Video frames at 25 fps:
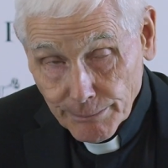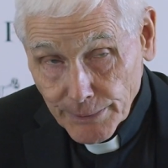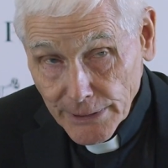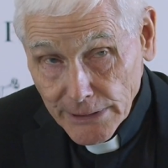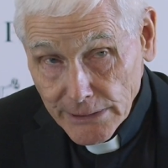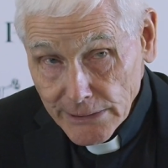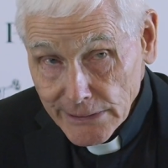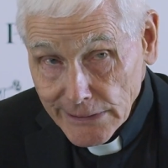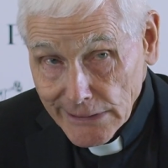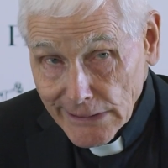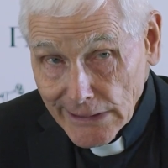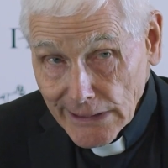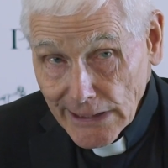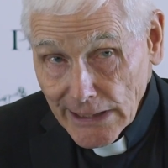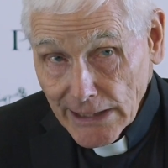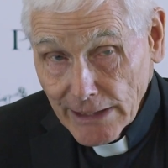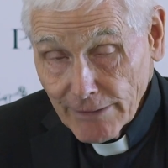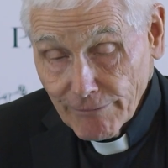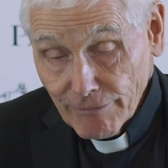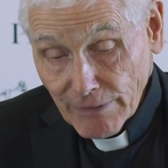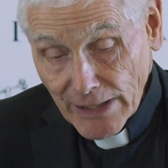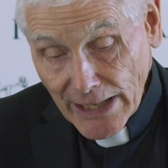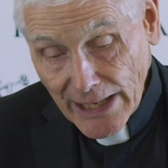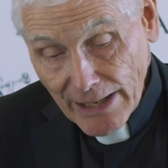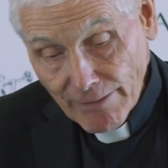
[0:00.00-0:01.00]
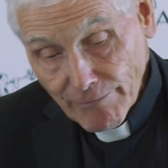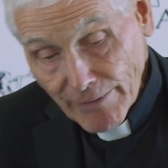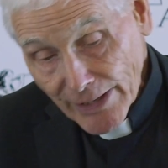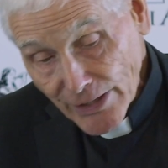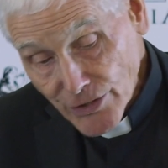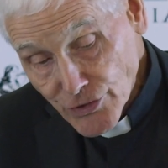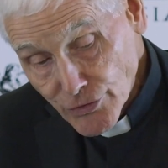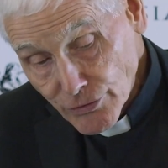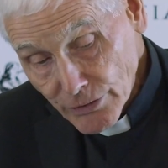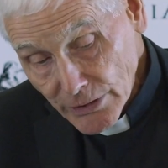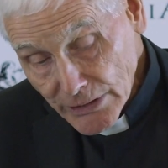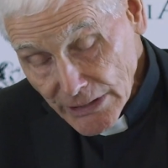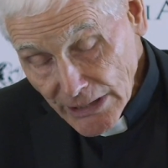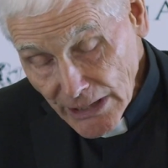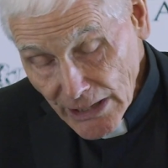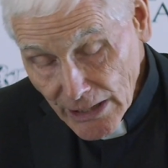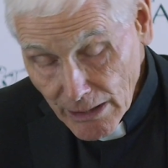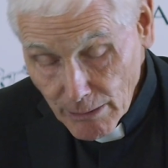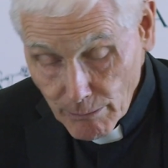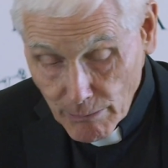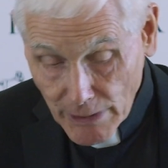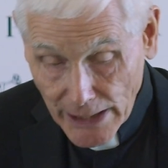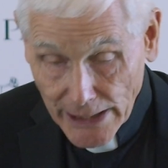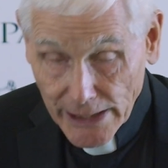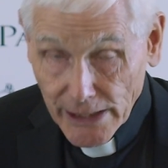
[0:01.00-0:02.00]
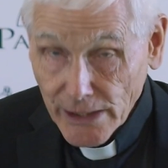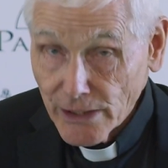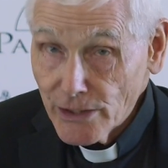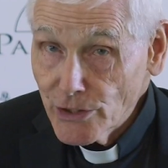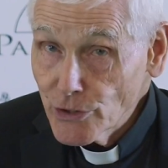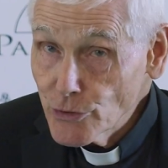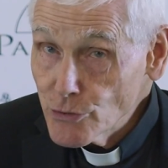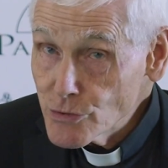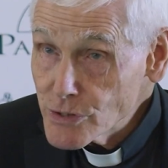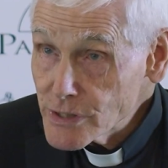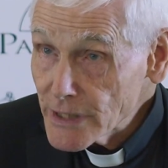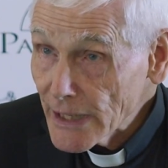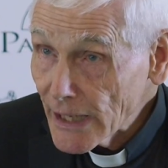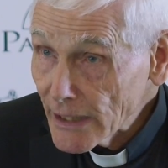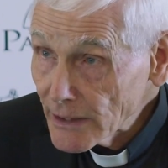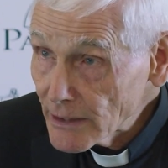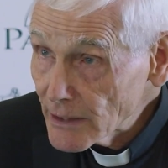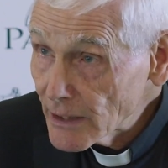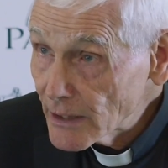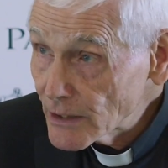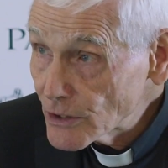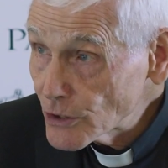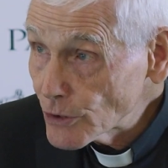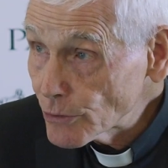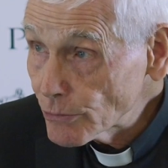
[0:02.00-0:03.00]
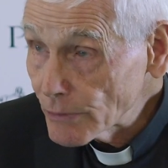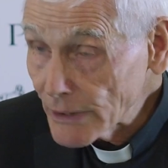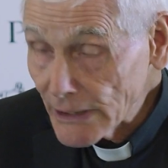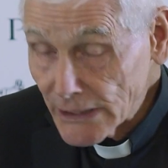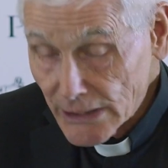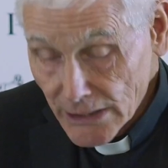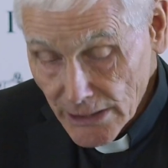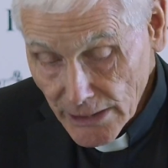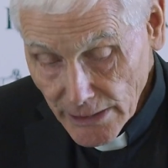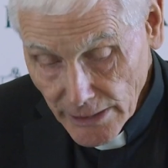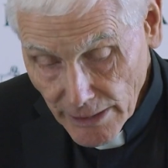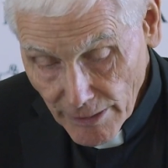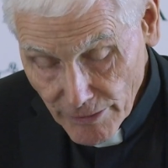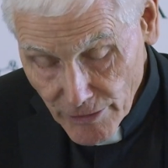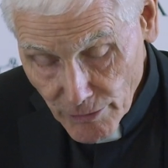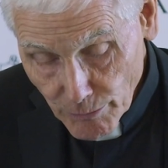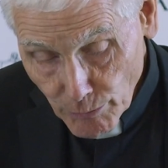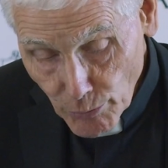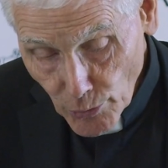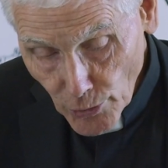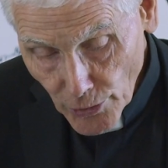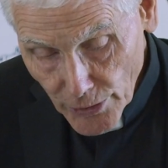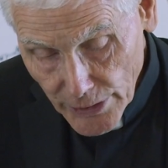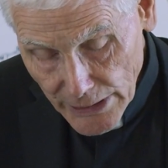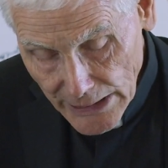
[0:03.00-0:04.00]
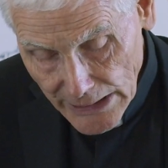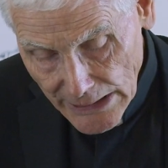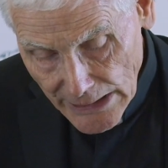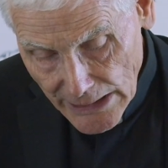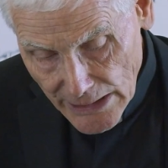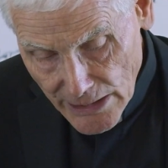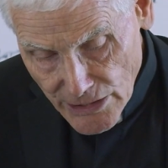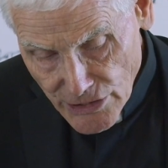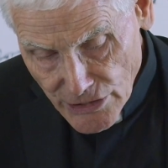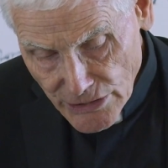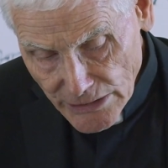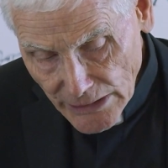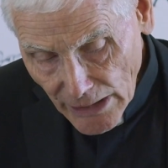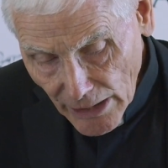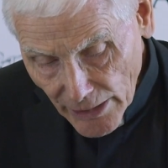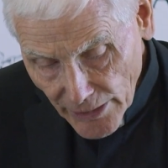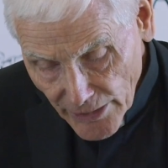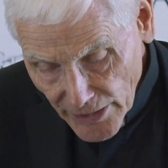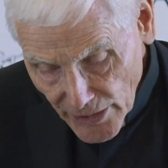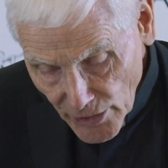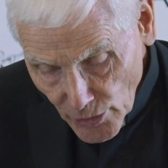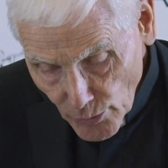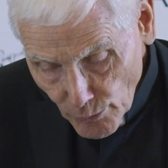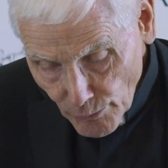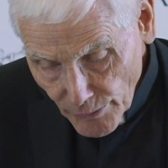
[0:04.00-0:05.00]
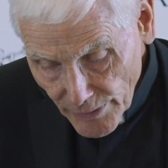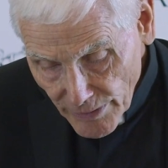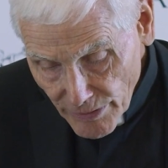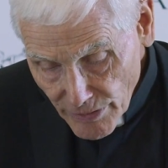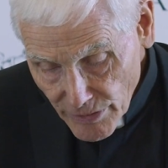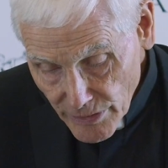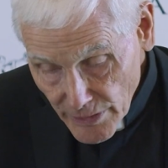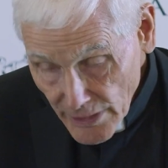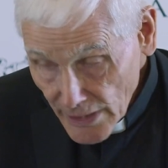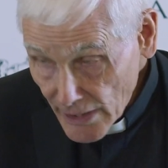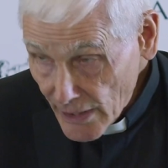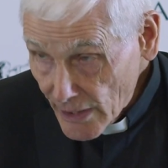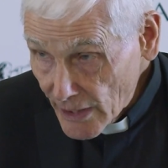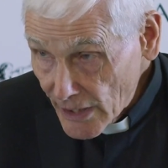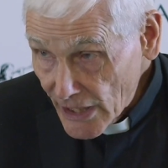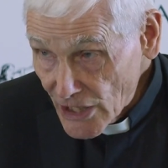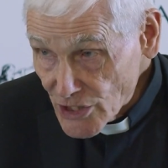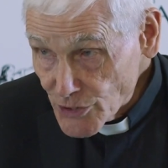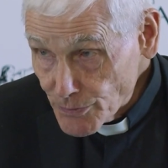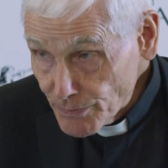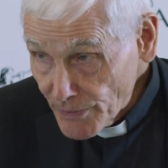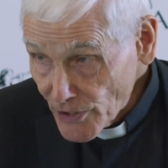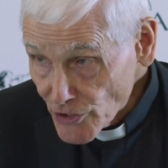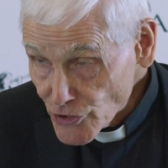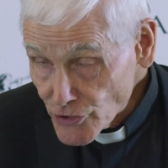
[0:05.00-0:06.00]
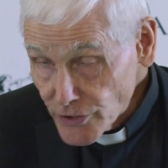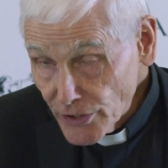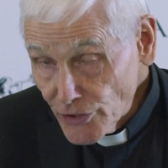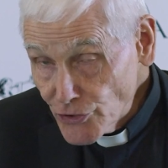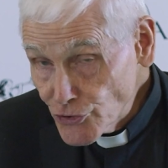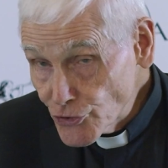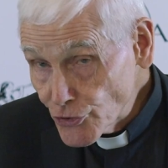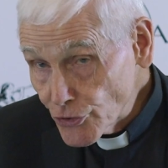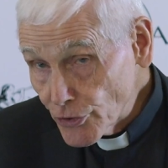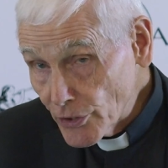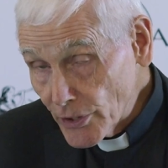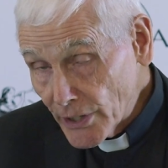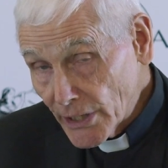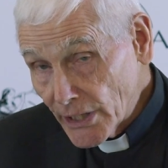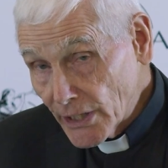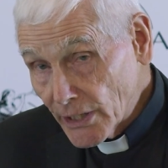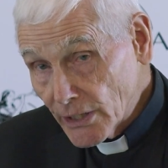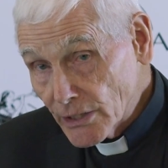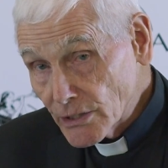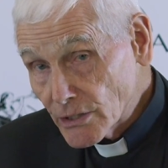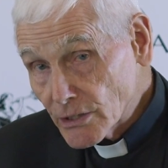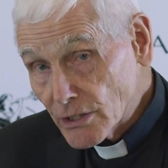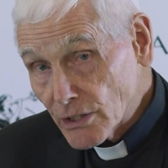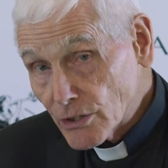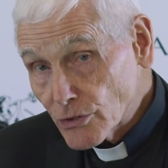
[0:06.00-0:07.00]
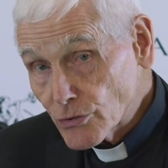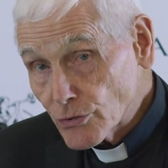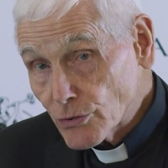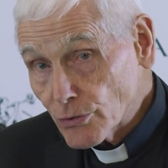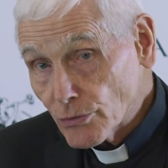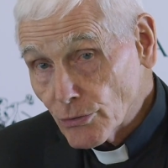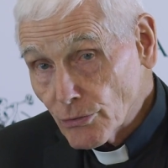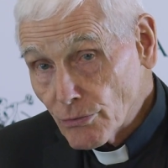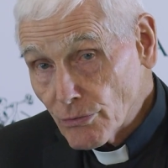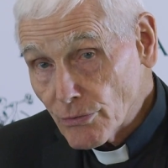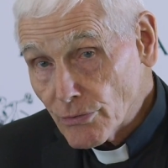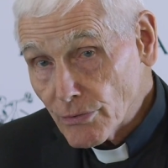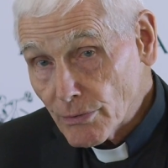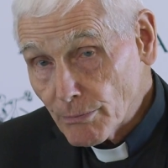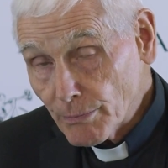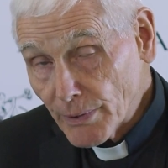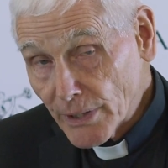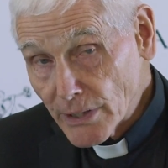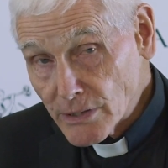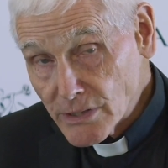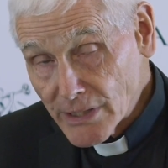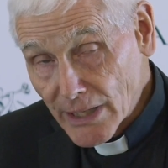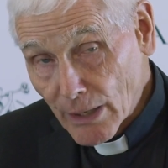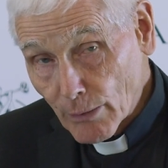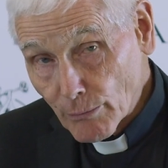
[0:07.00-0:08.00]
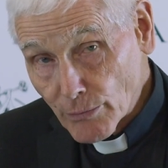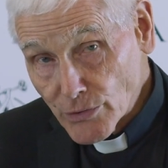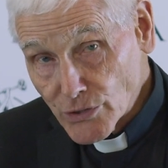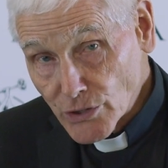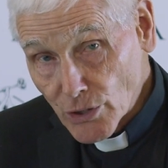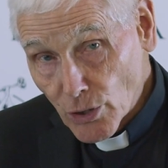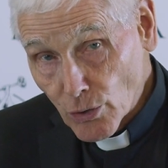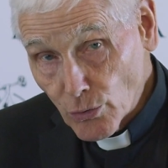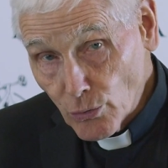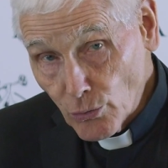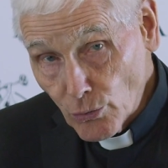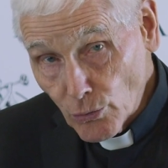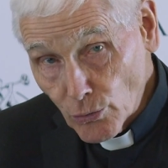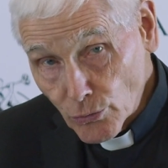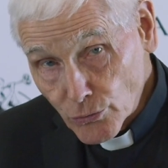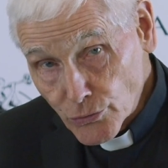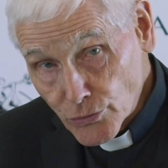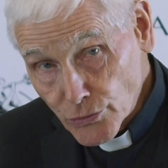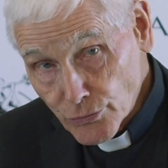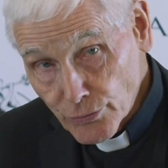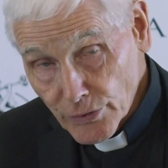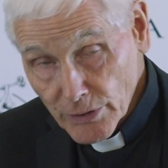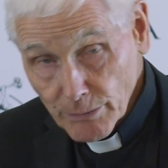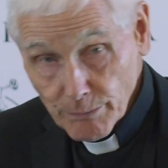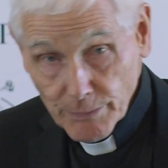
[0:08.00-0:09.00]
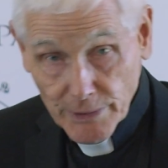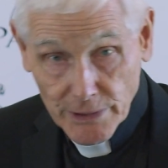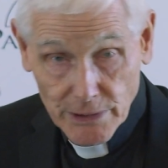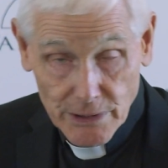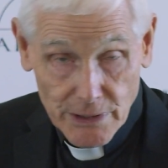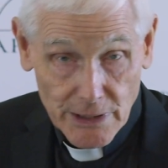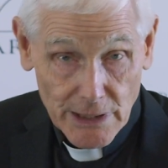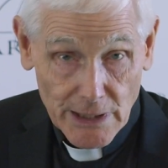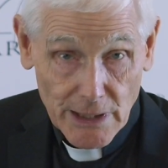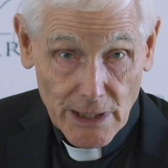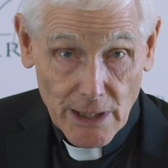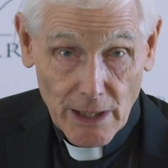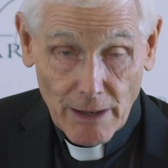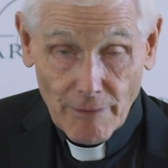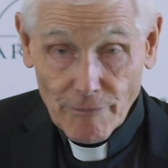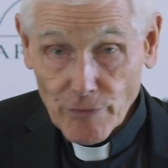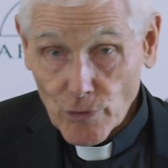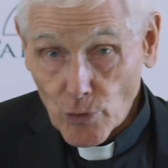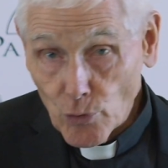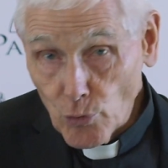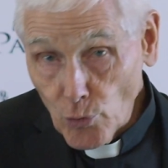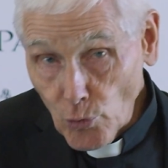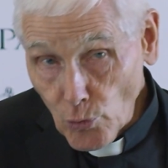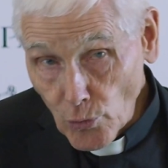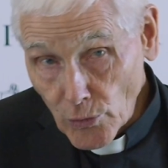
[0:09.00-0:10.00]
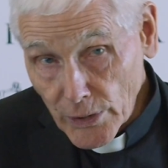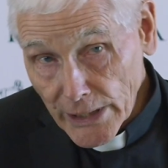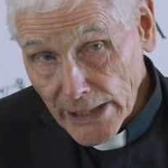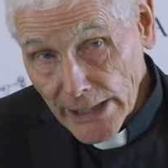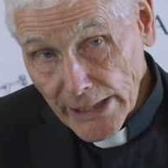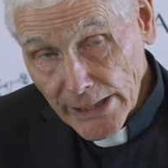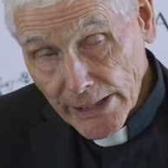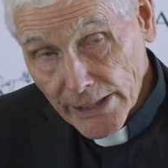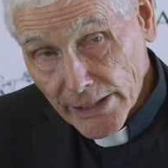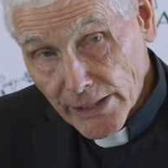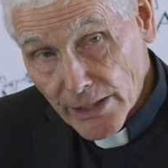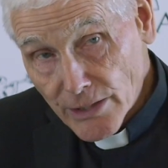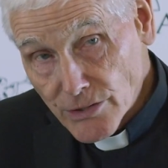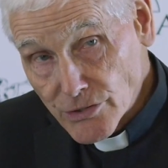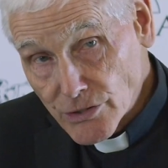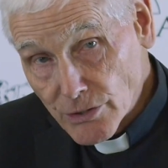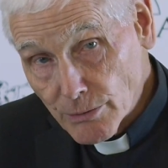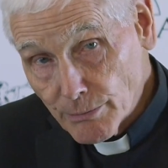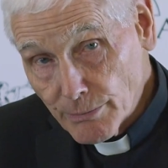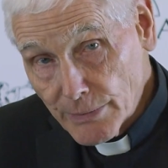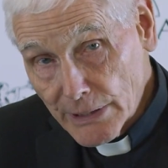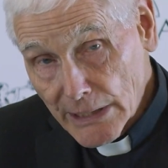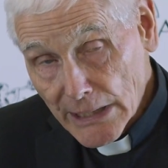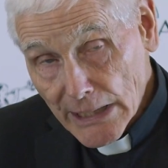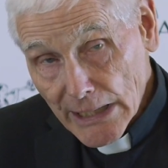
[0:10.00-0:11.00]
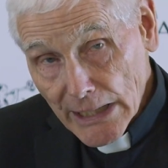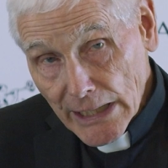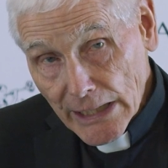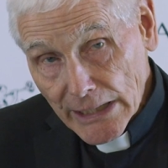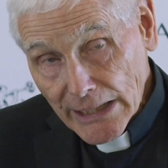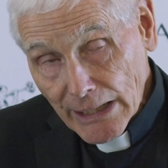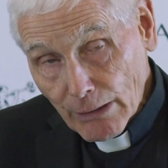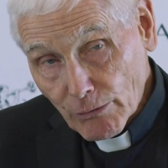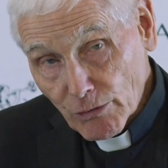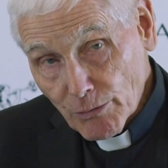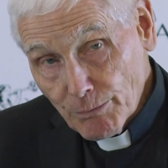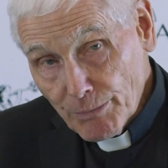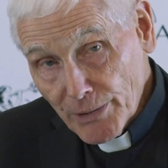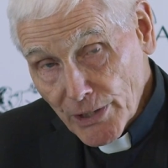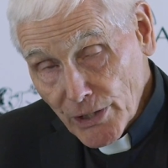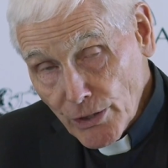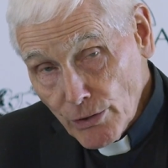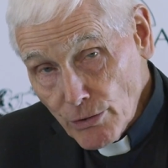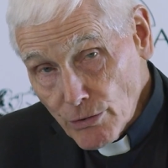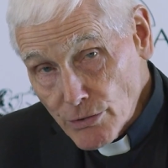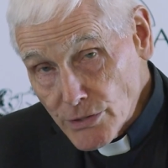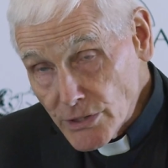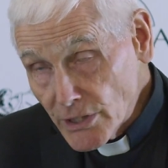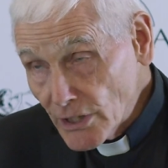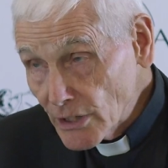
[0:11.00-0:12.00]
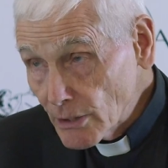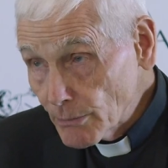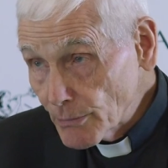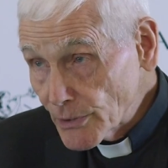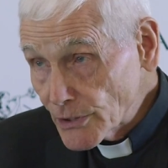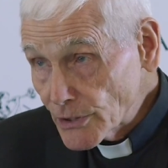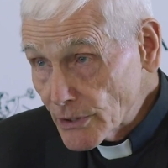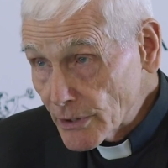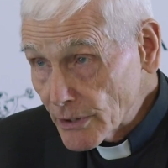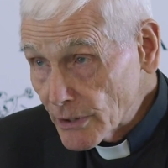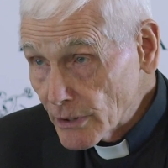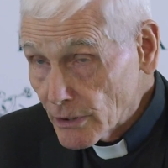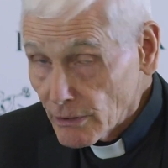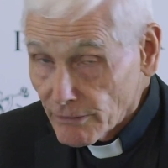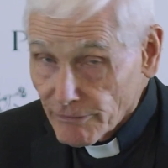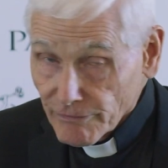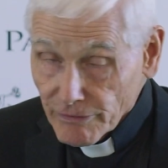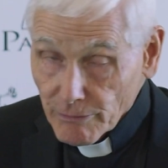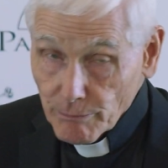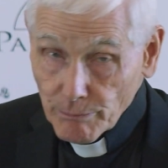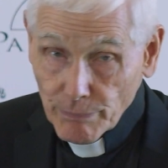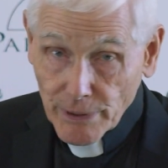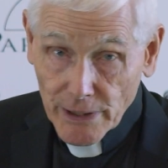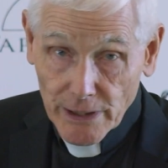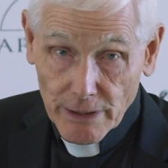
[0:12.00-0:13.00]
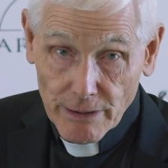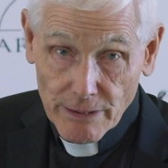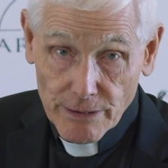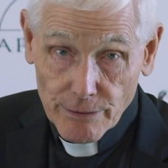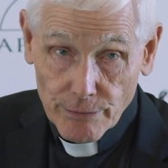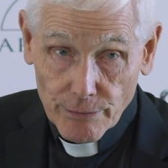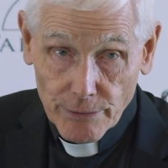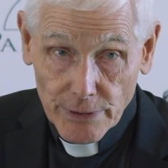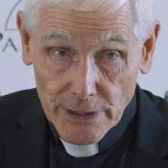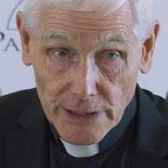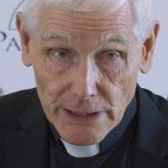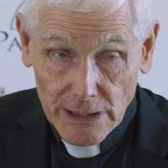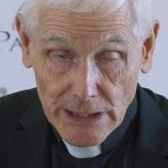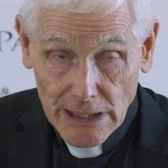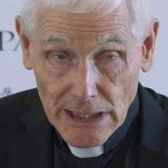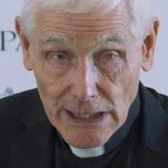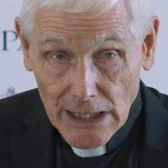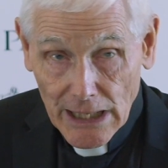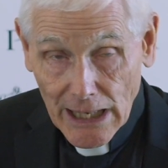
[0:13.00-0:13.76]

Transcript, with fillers: But if I have extra time, I can use that to write another book, starting with especially Journey into Truth, because that was a whole treatment of the whole Catechism, and I would be using the material from part three.